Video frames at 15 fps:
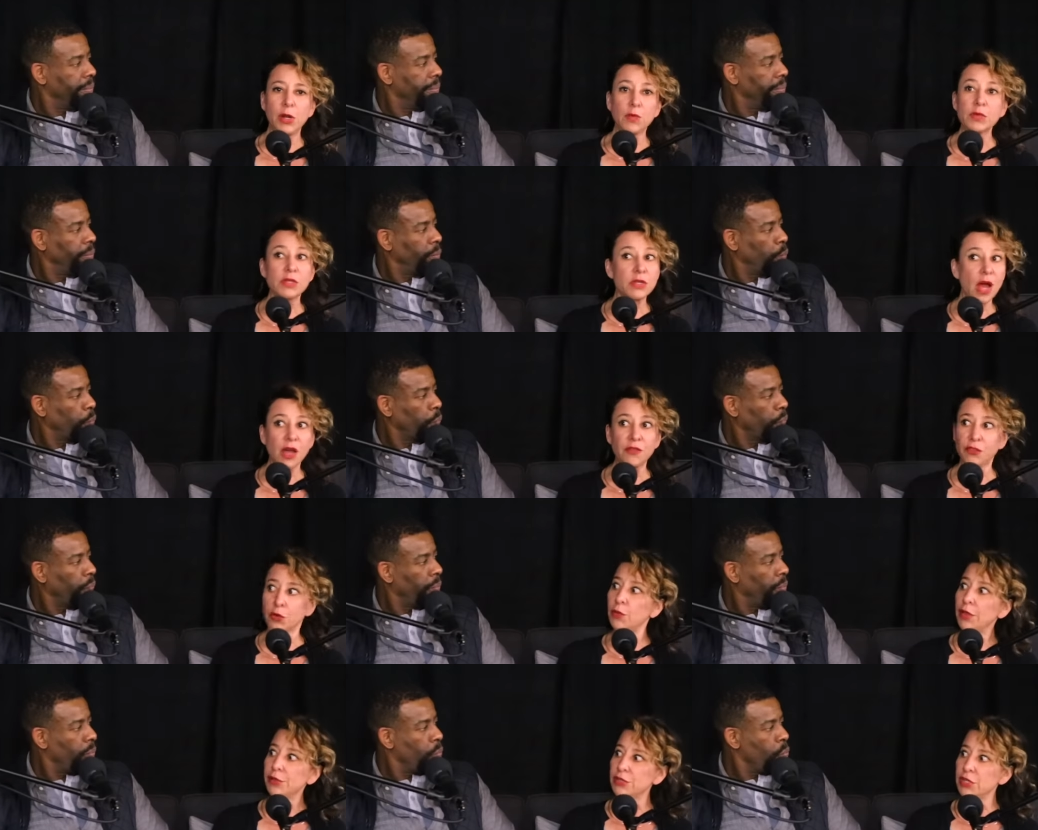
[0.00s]
Speaker 1: But it was not for
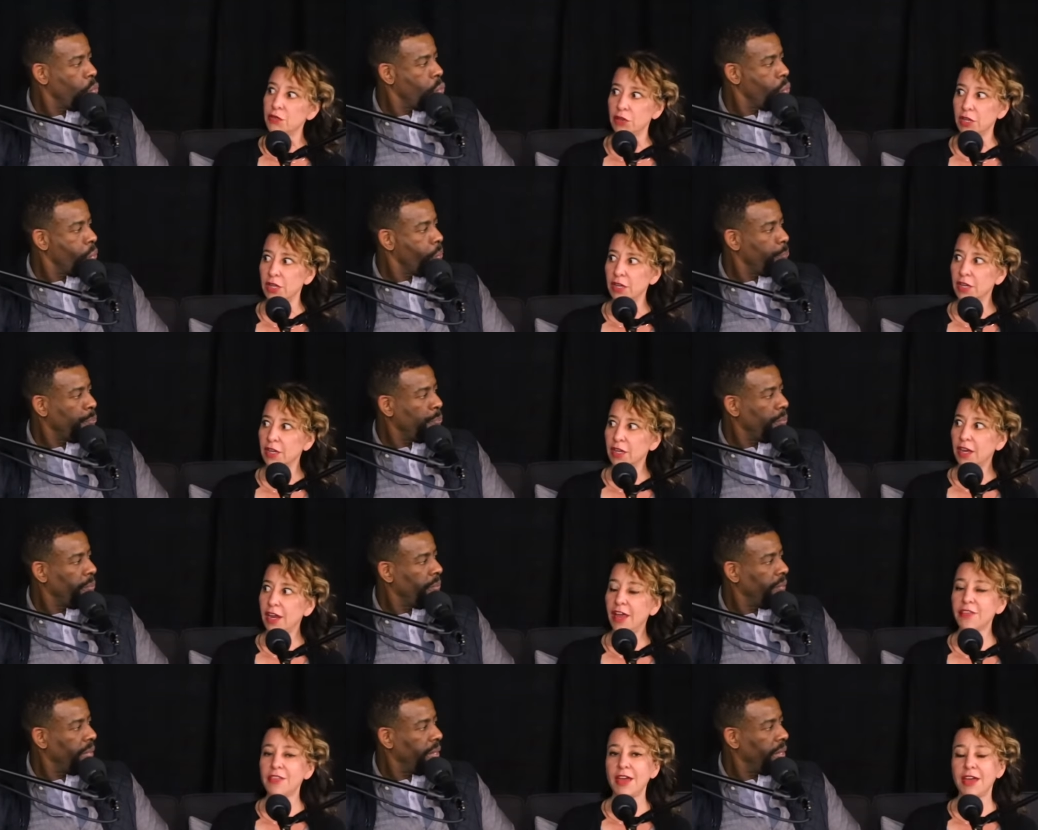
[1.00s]
relativity, mm
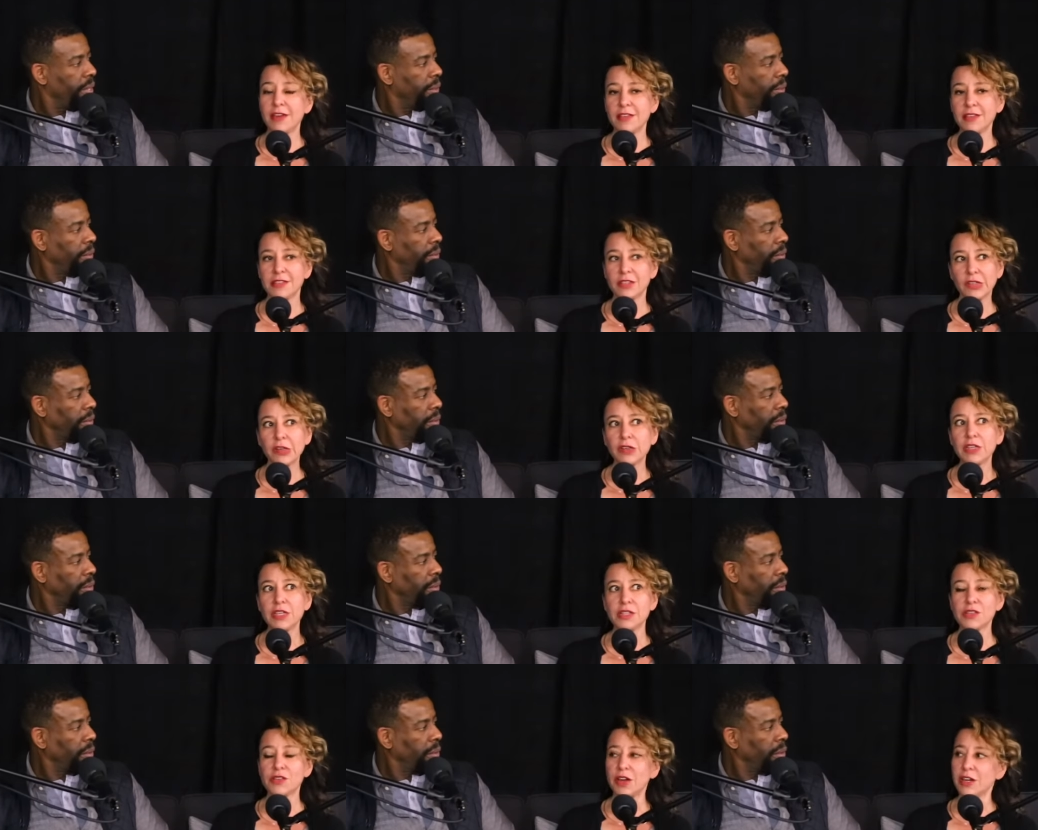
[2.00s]
-hmm. and that is clearly
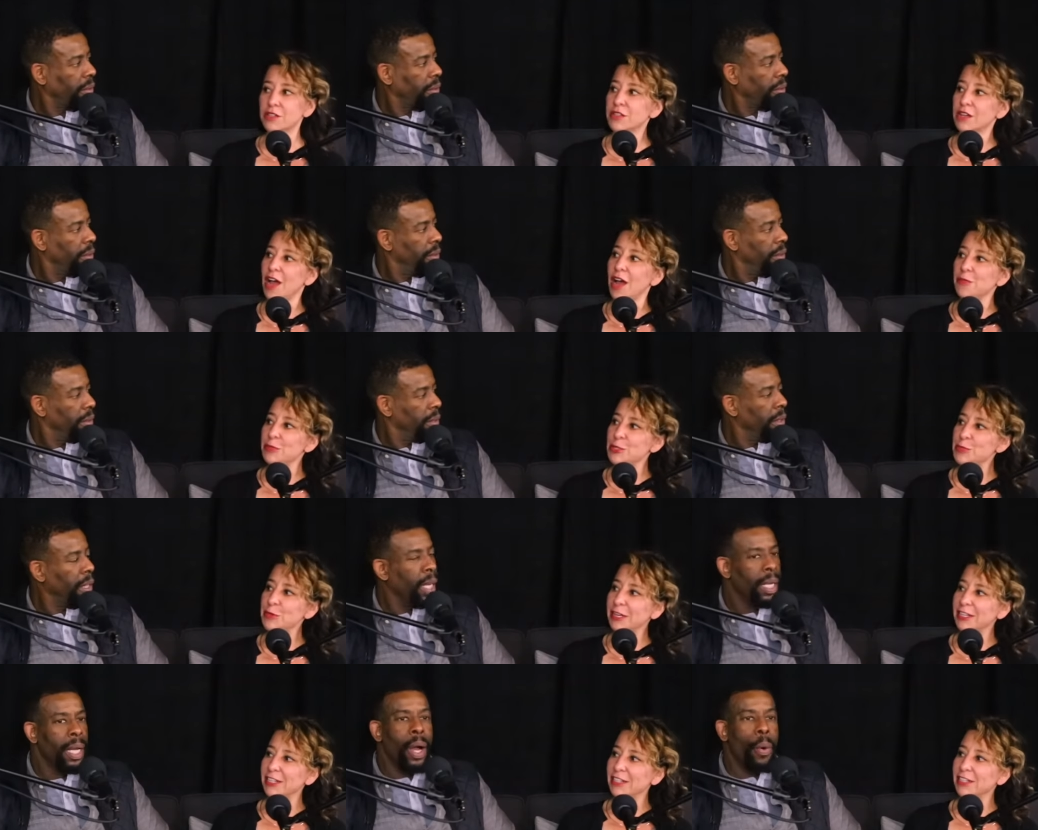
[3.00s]
his greatest
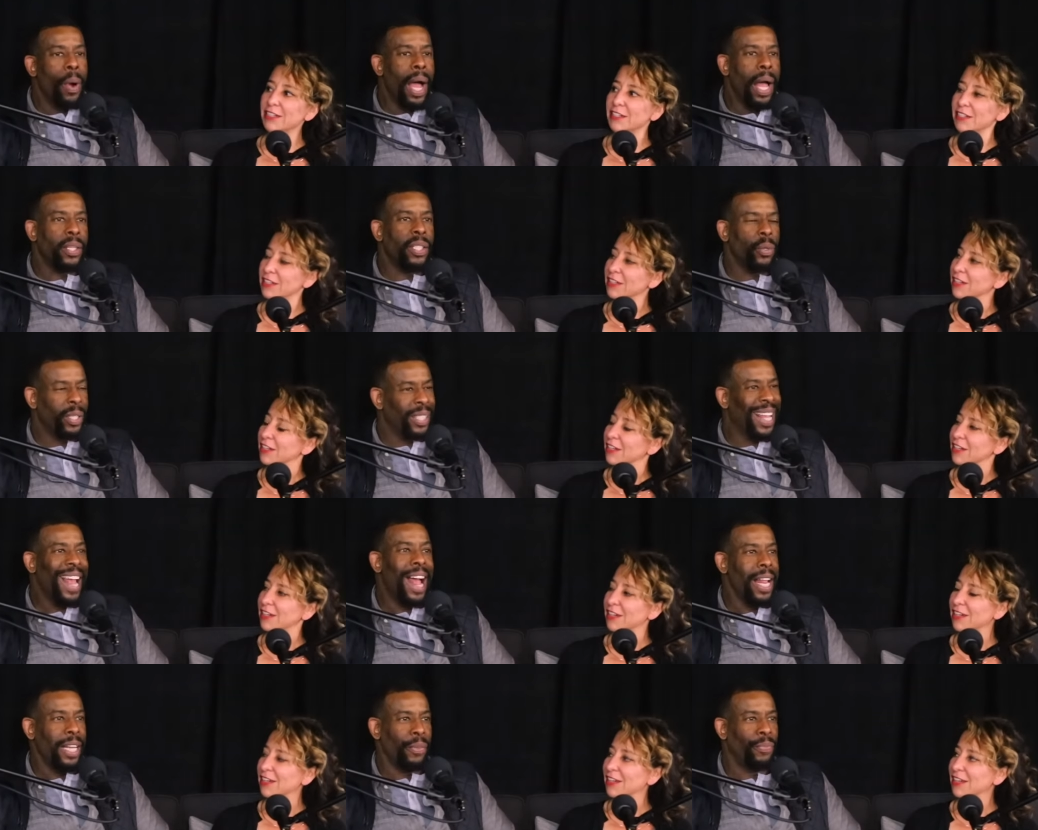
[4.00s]
accomplishment.
Speaker 2: Wow! So it's
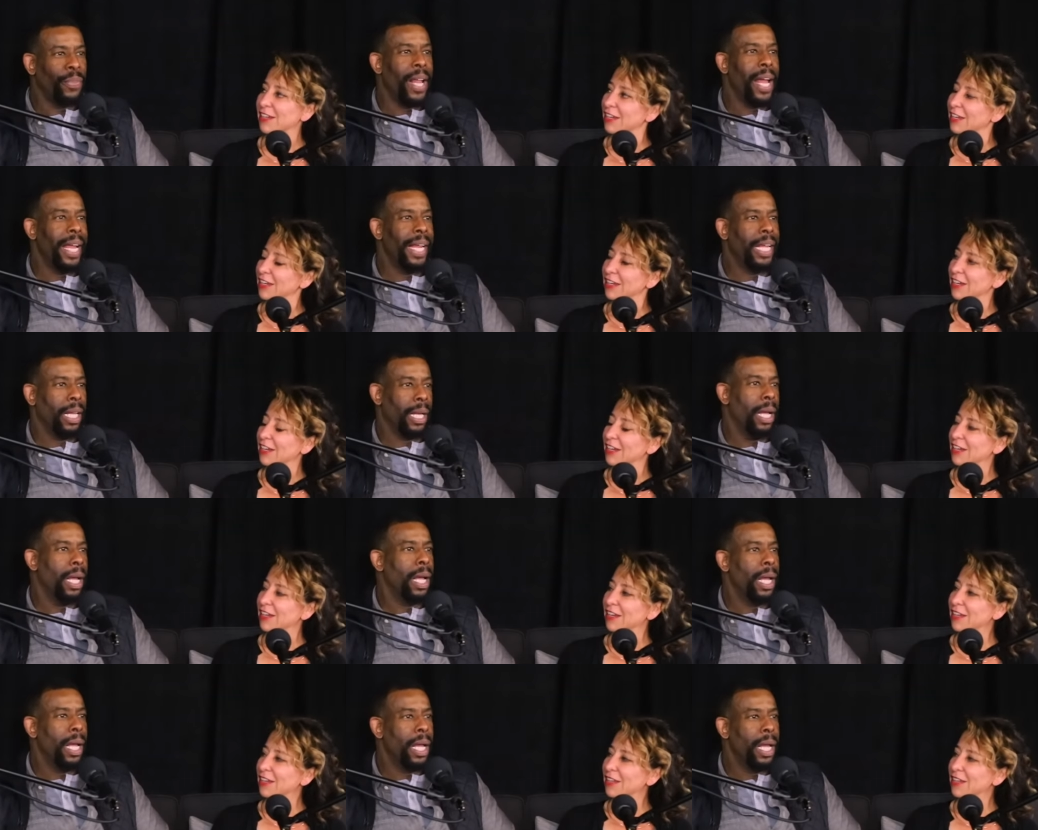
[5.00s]
kind of like
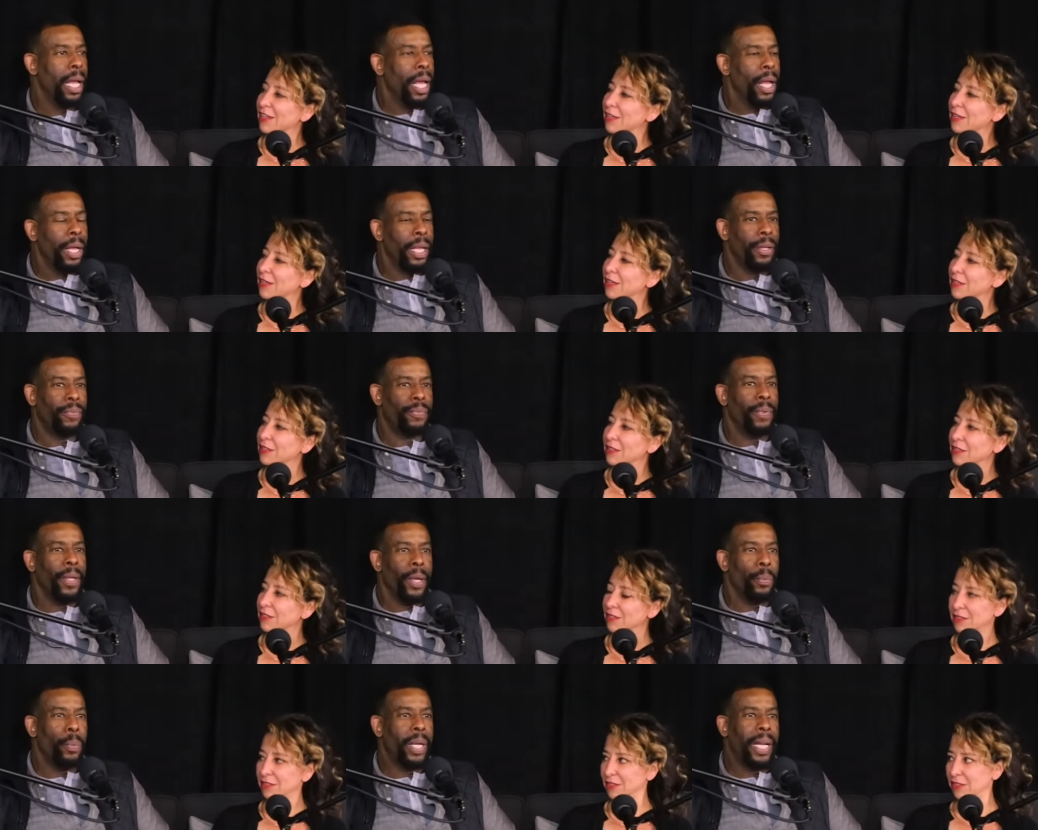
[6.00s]
uh, if
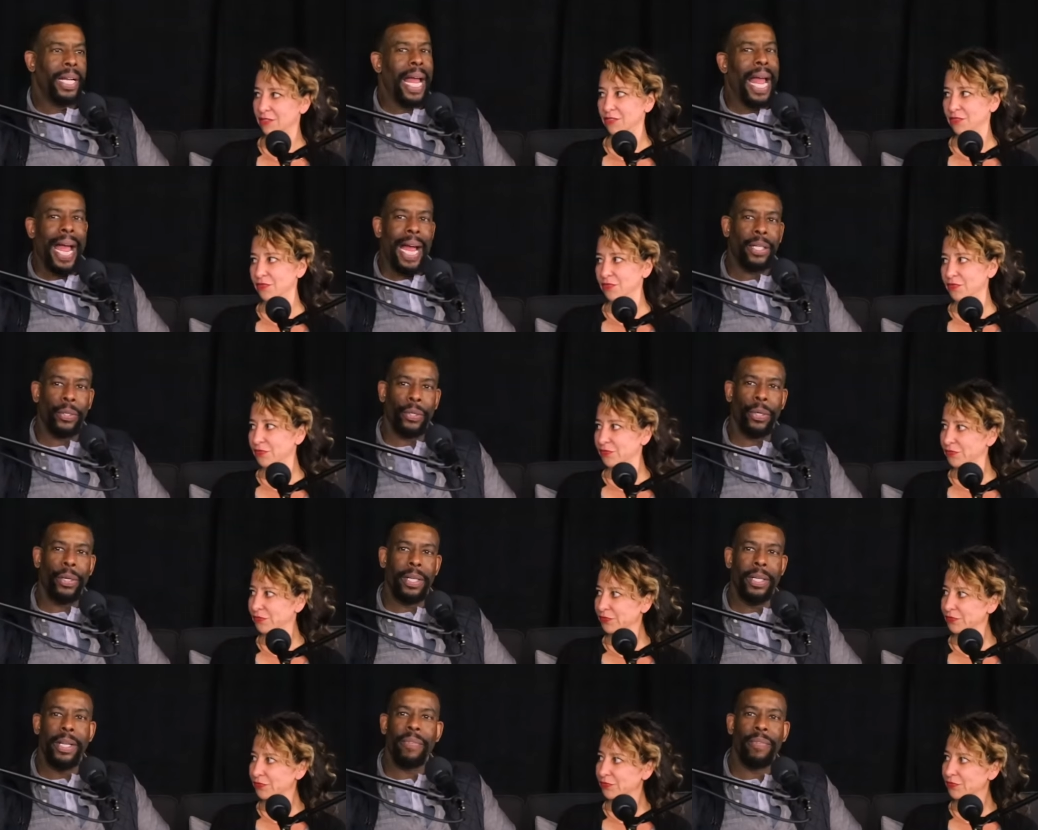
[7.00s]
when an actor
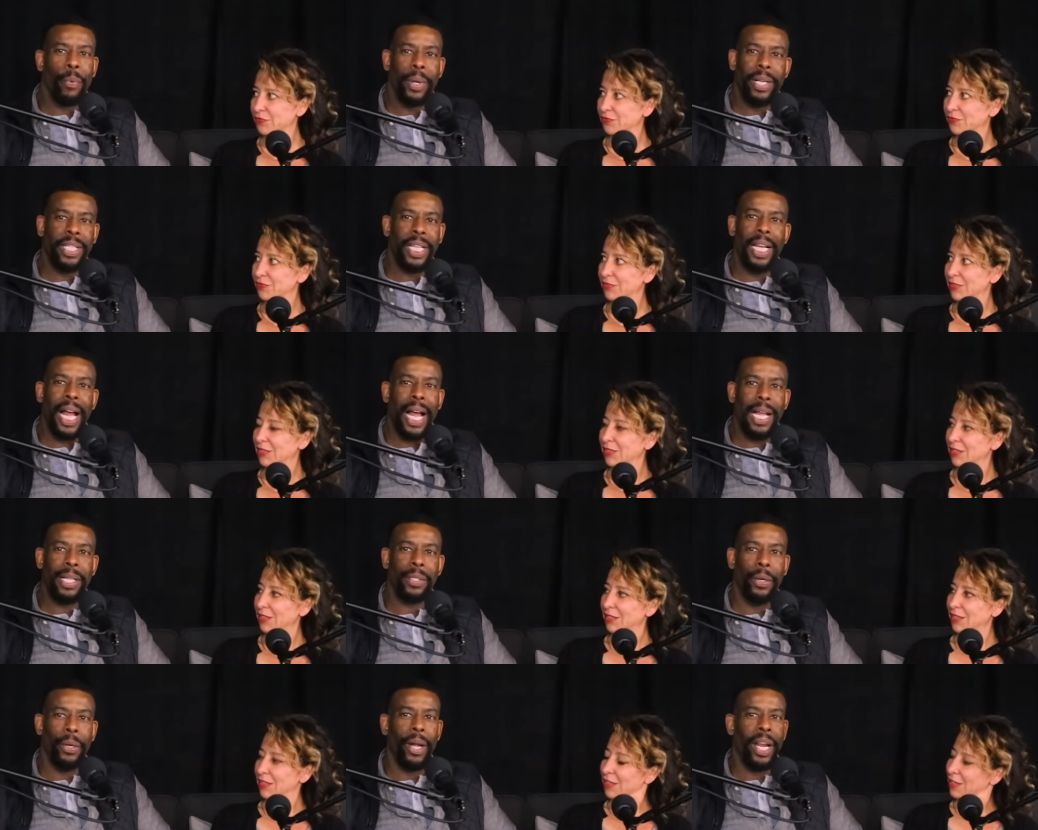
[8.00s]
never wins an
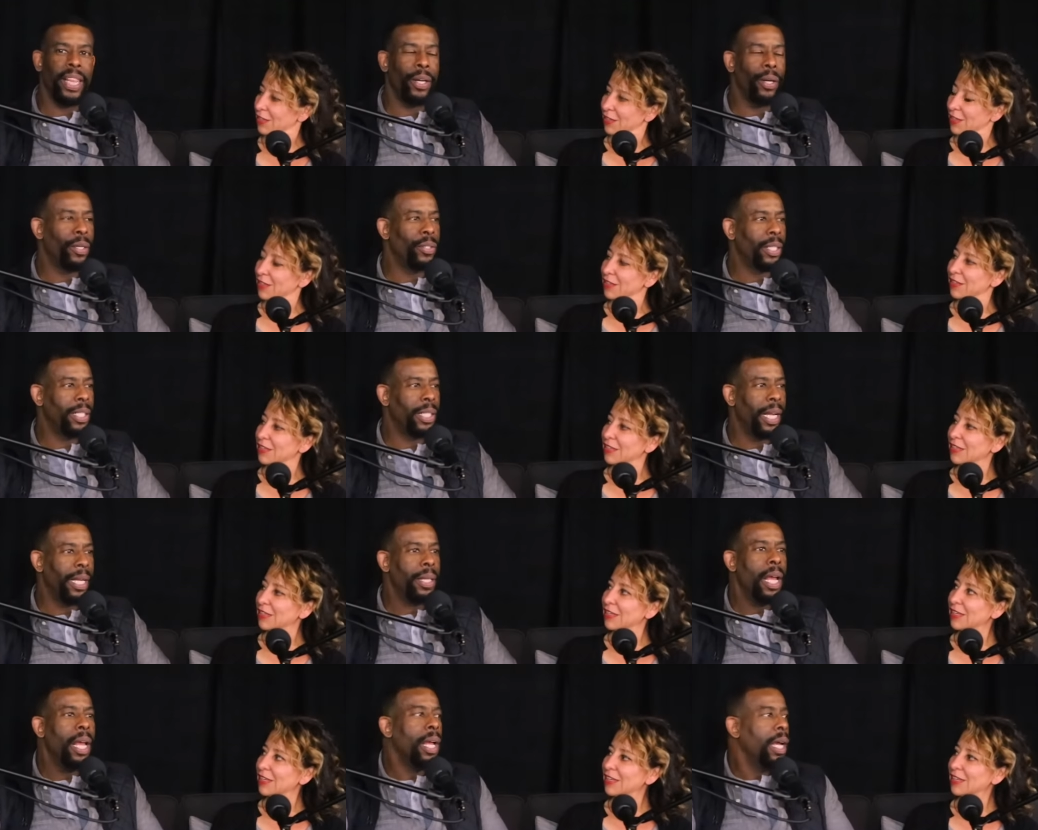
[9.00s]
Oscar, and then they're just
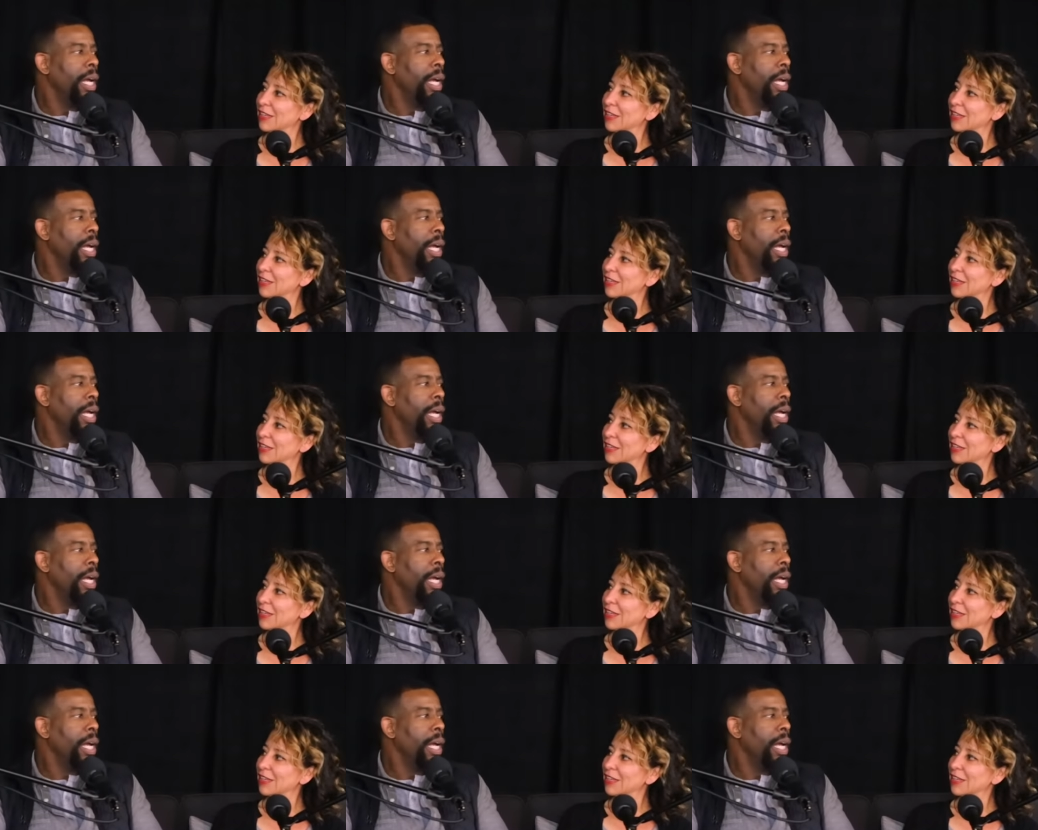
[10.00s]
like,